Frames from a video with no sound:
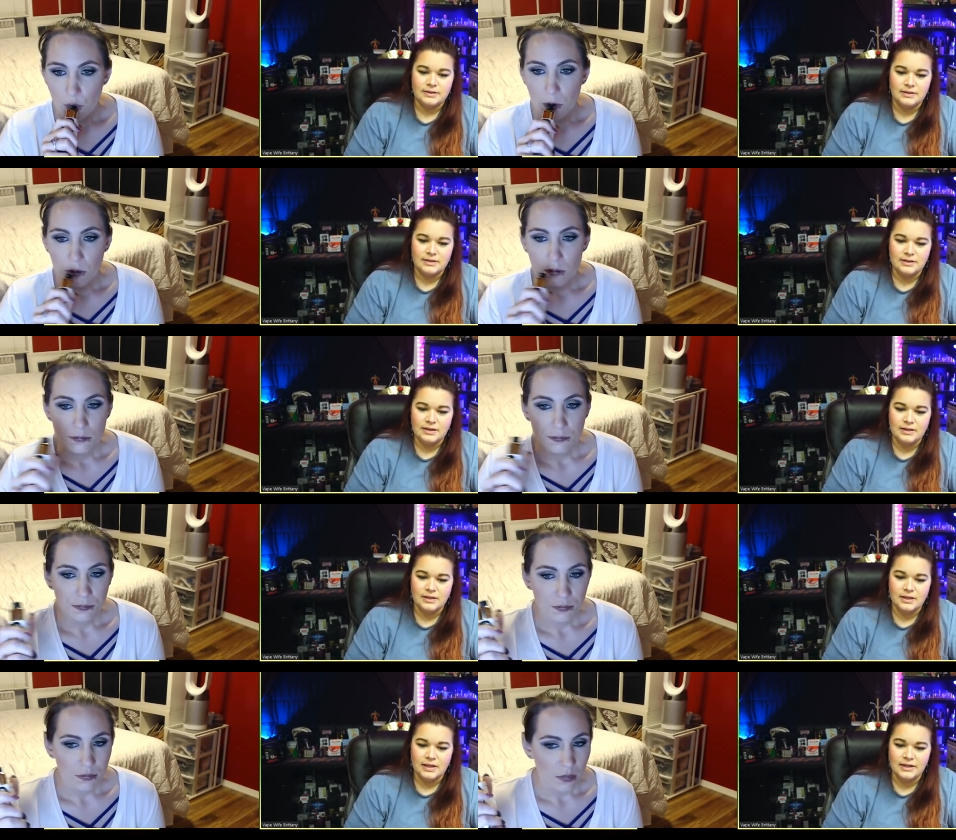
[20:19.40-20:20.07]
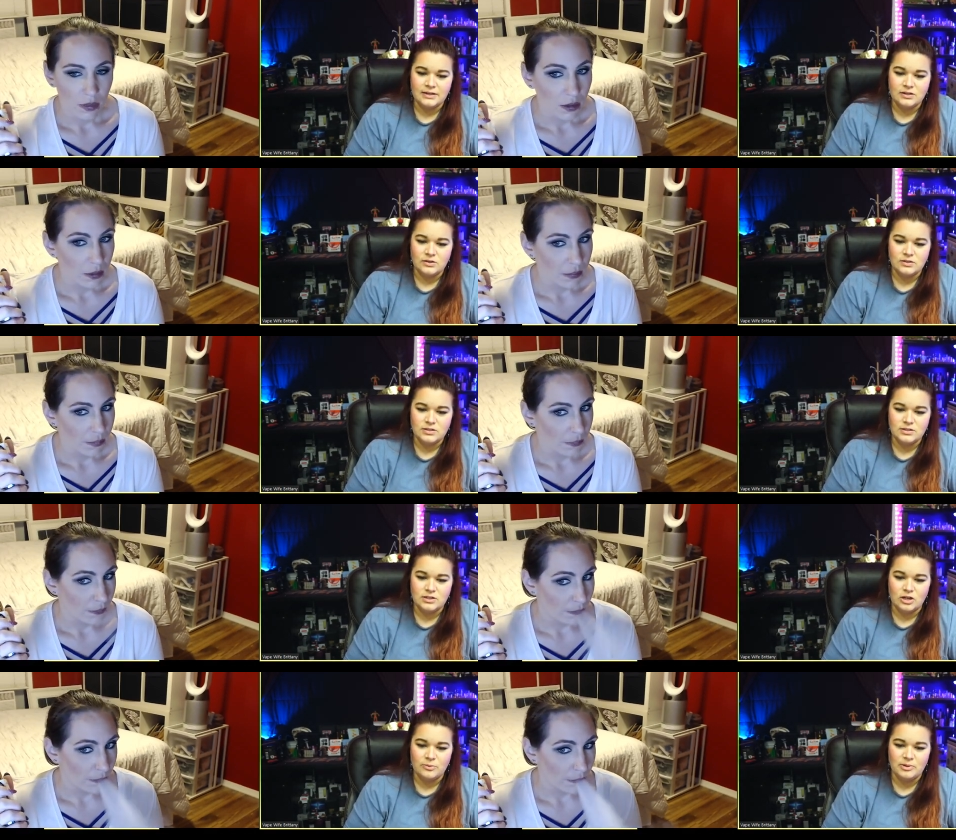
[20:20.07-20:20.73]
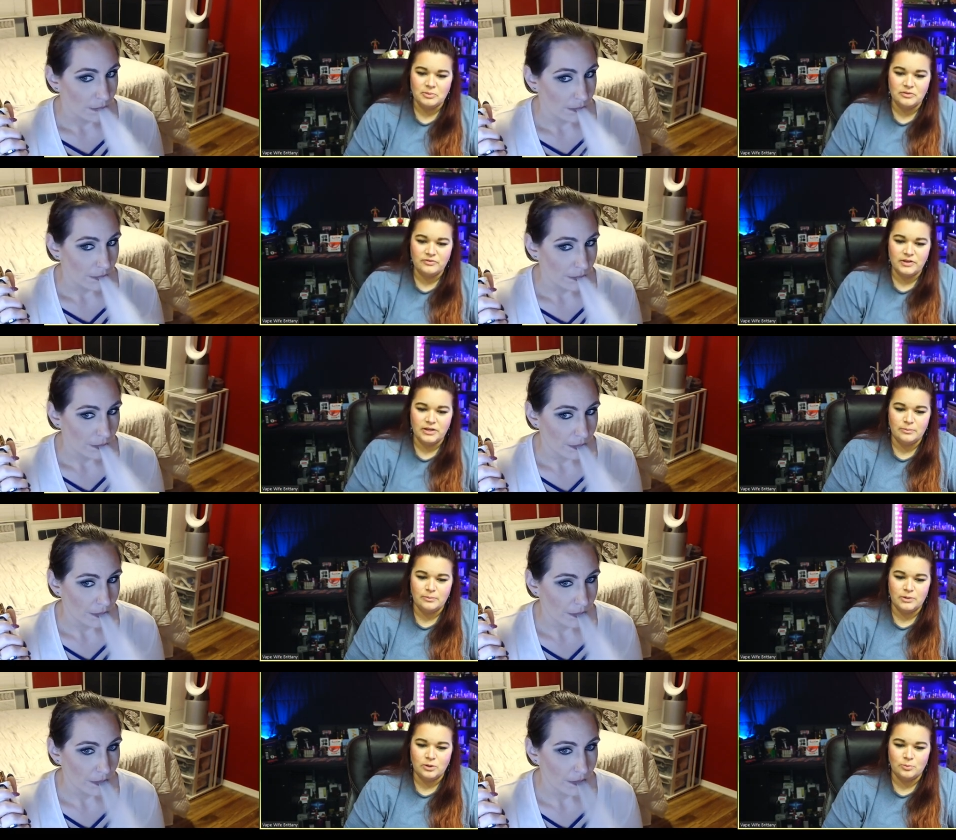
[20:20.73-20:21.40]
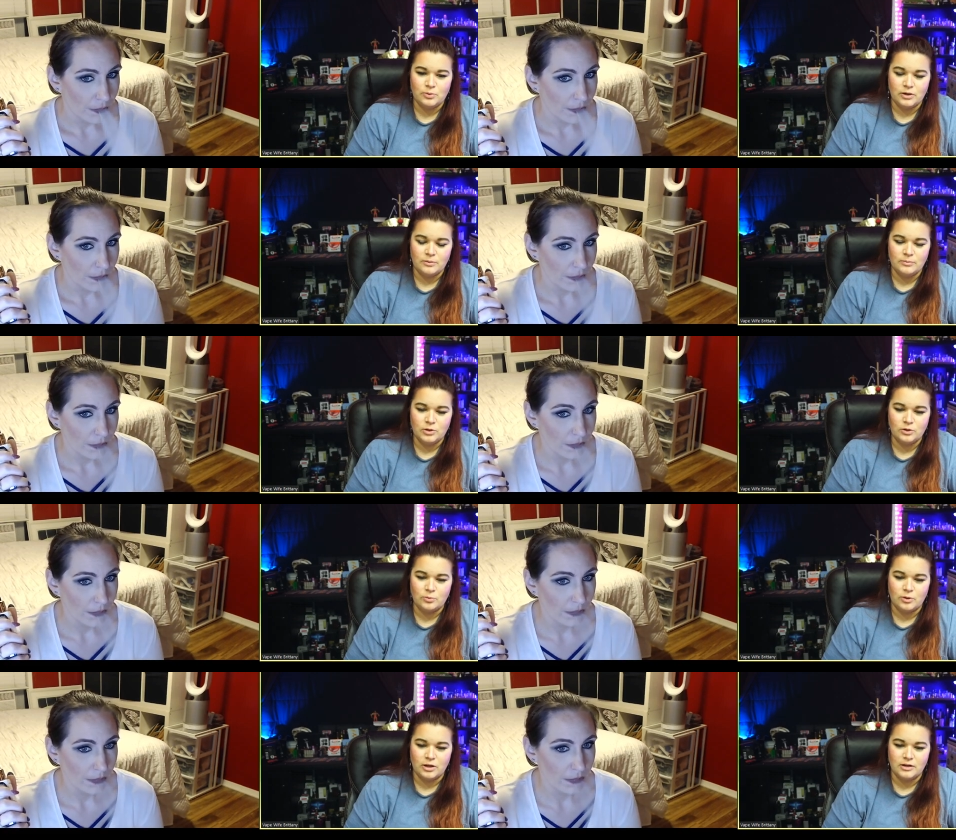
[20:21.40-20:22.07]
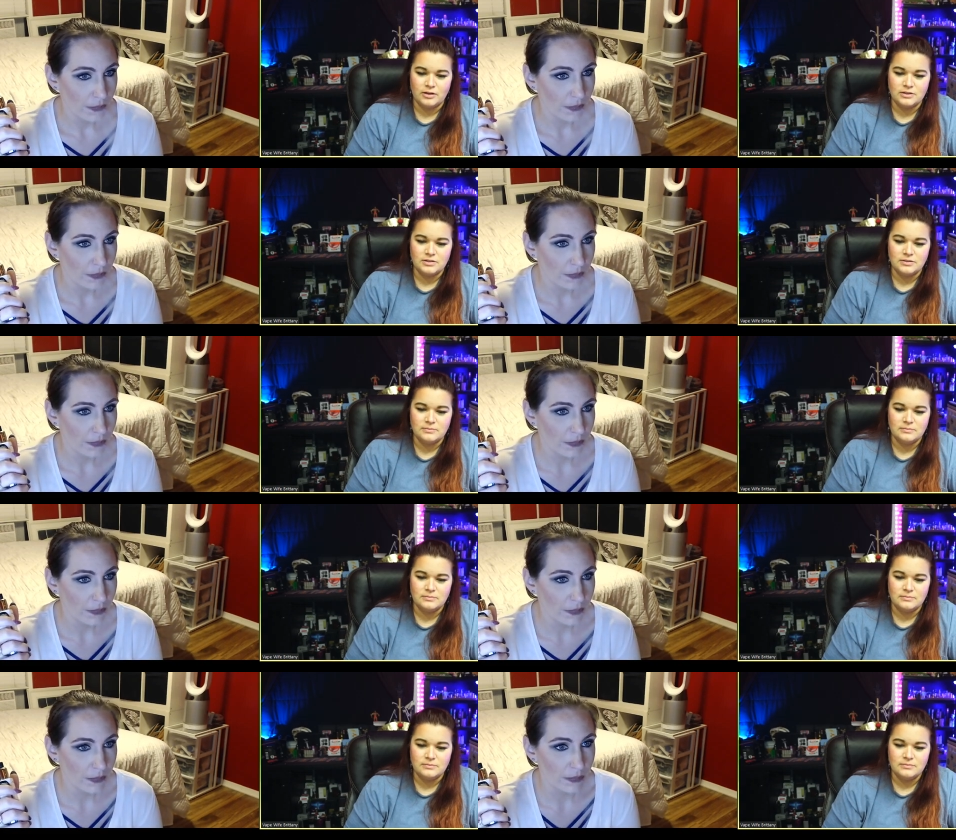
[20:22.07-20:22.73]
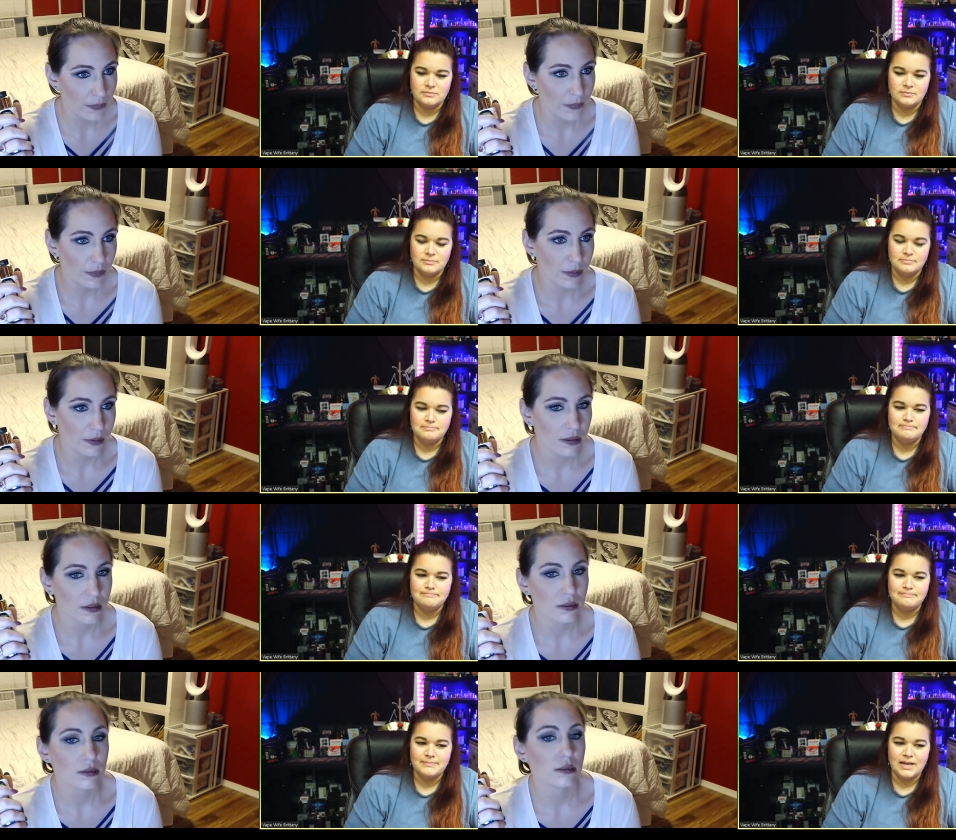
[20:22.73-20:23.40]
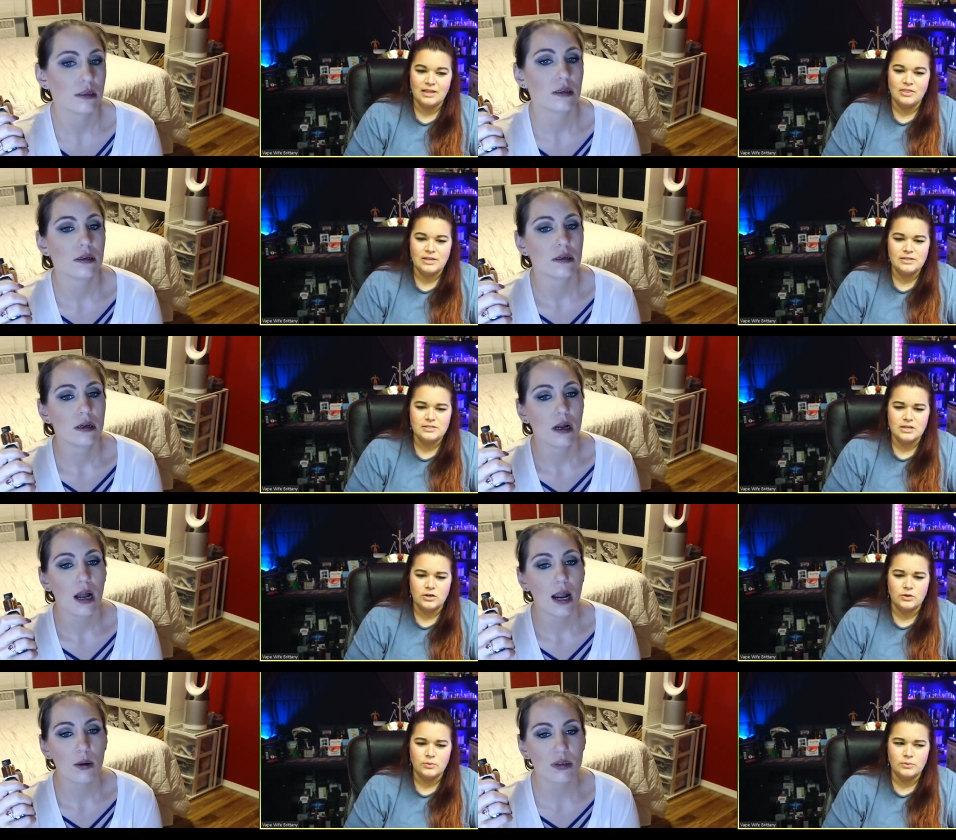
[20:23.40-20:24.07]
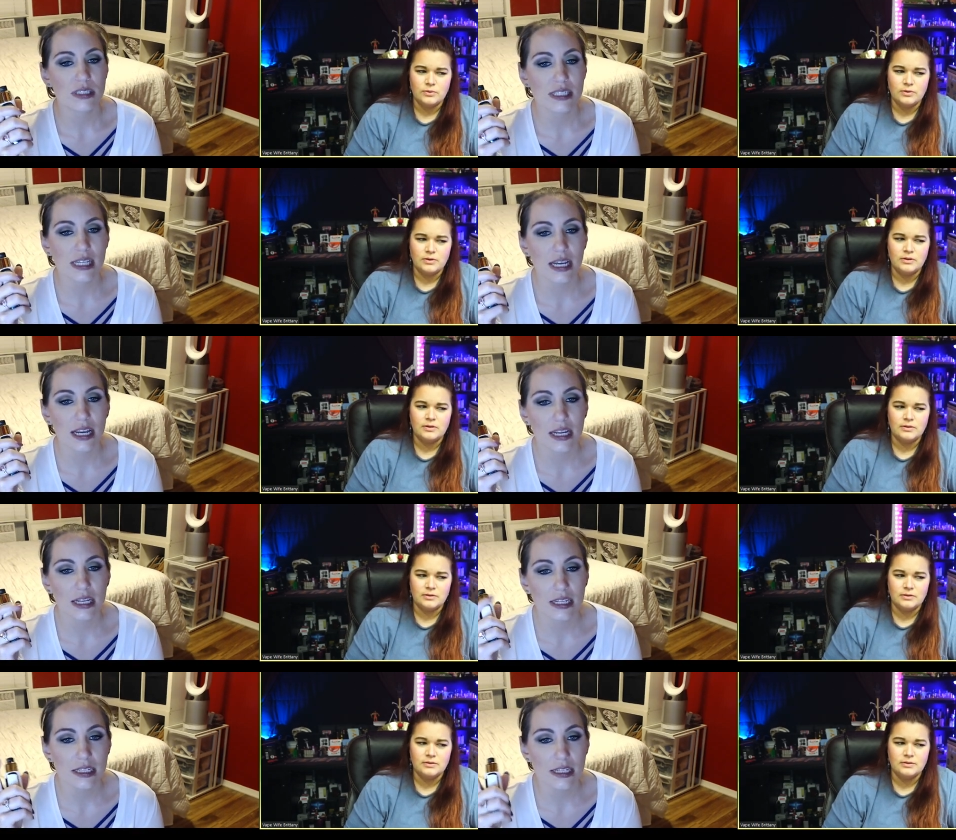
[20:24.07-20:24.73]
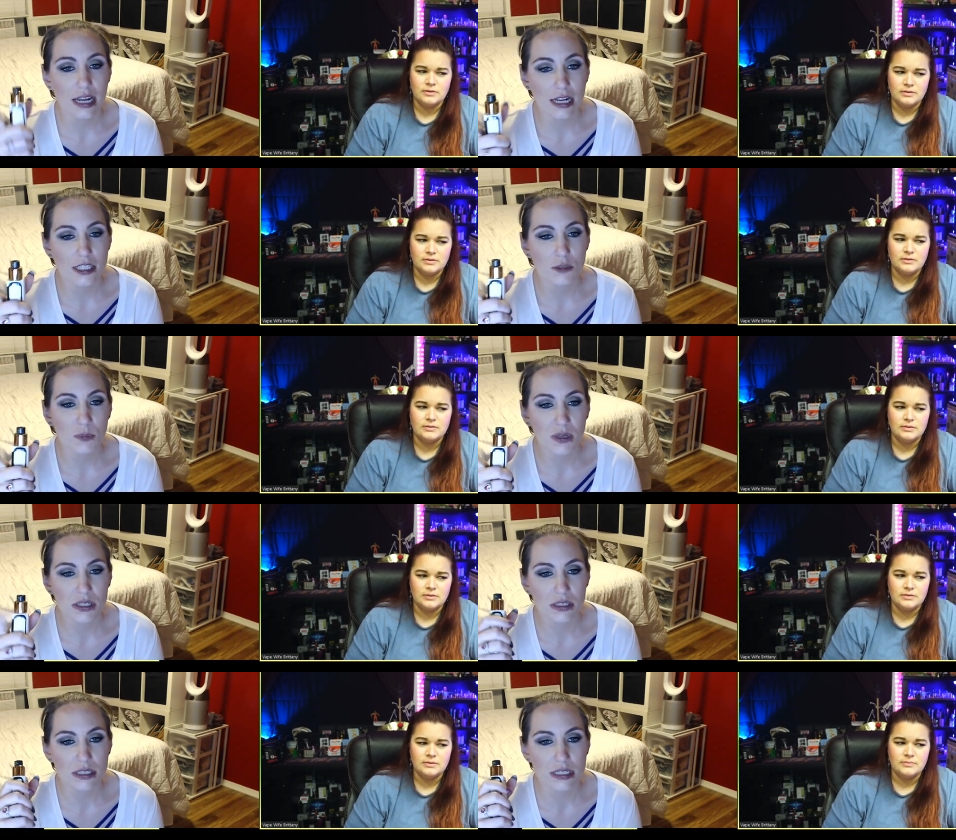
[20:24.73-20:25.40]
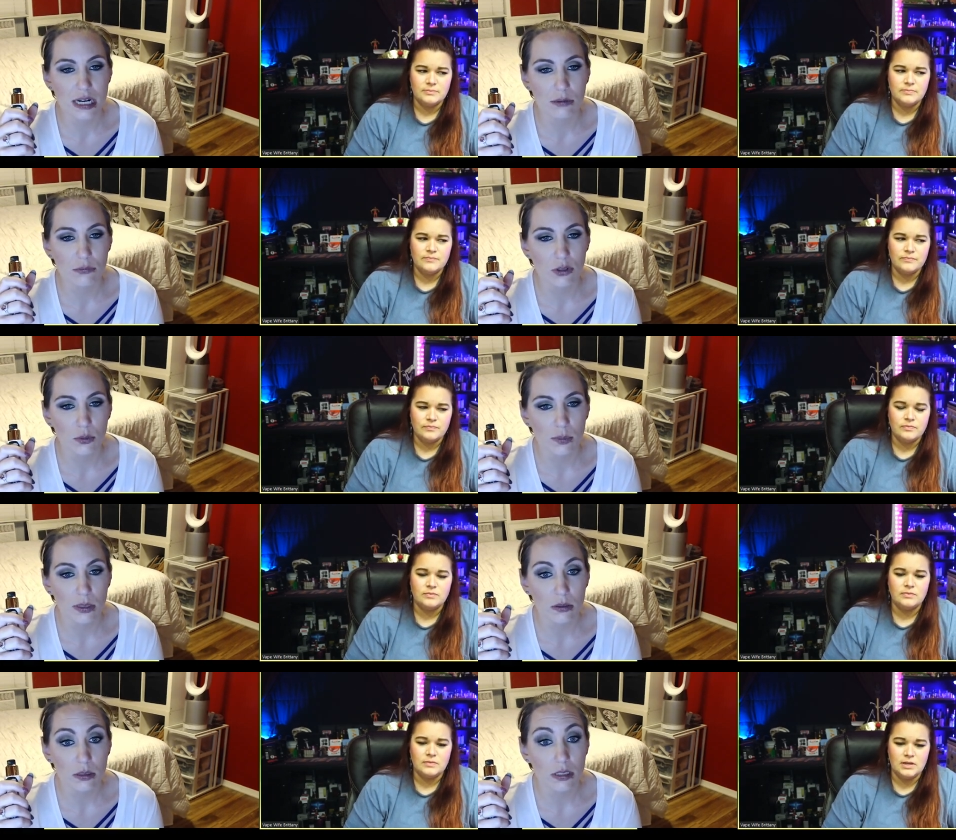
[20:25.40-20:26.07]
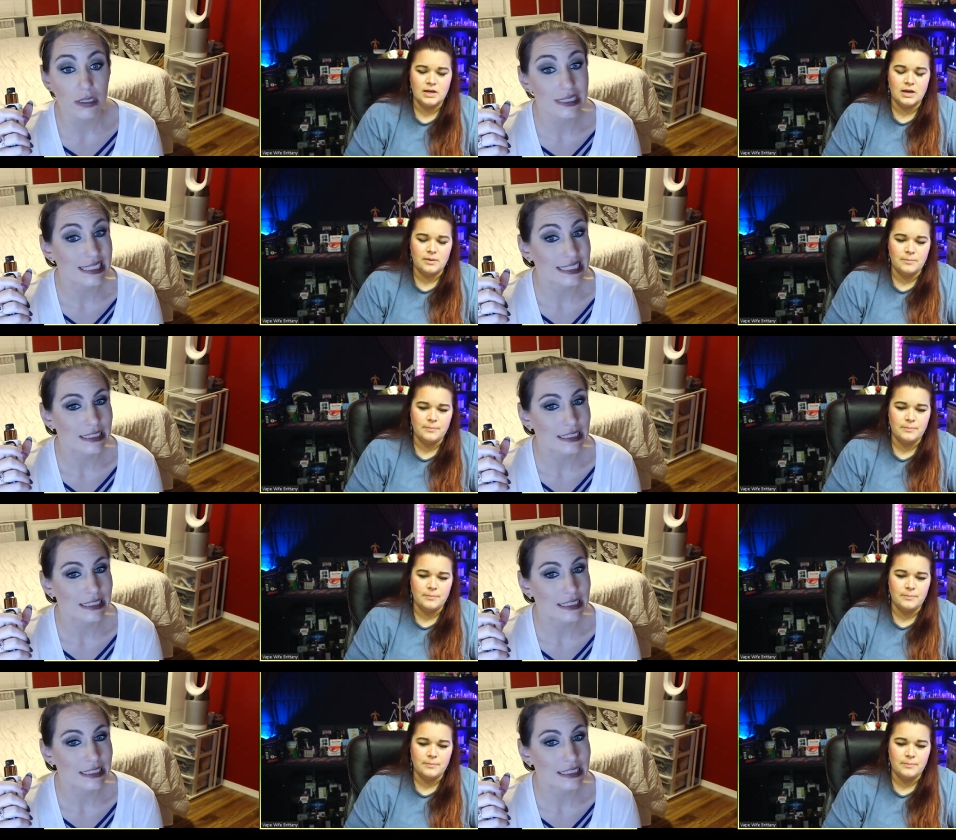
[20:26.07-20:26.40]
Speaker 1: Can lactose intolerant people vape milk milk products?
Speaker 2: I think so. I would say yes because it's not real milk.
Speaker 1: Yeah.